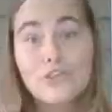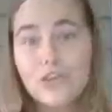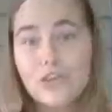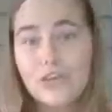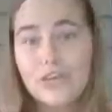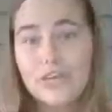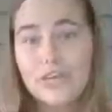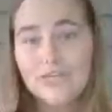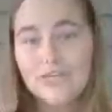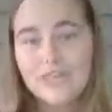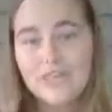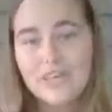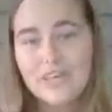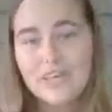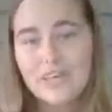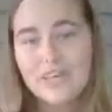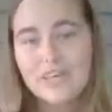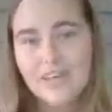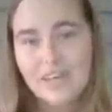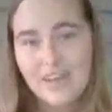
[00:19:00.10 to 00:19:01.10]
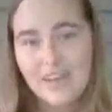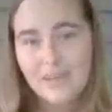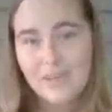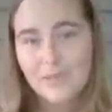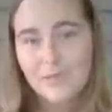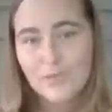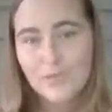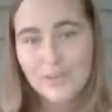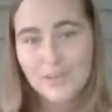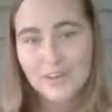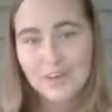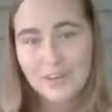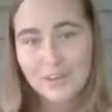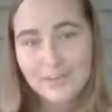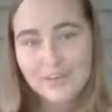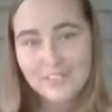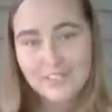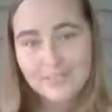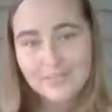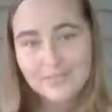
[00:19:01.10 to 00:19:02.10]
joy of being aligned with the
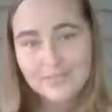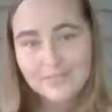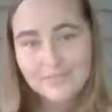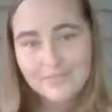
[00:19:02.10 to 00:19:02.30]
heart.